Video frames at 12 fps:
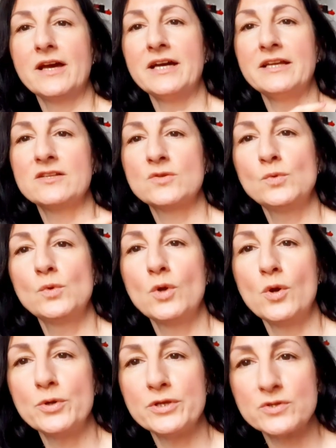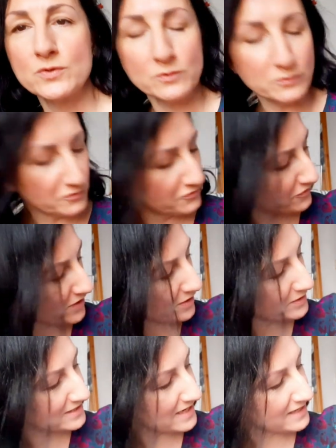and it's all on a sort of
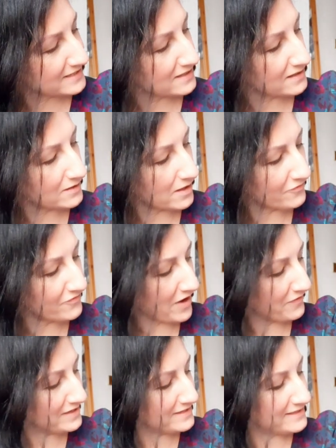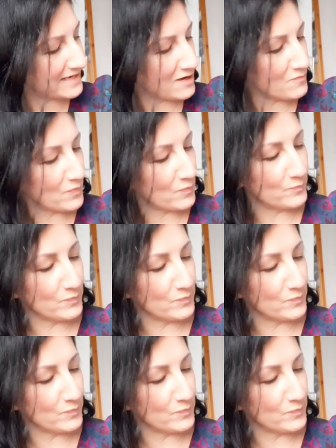I'd say it's a, a very deep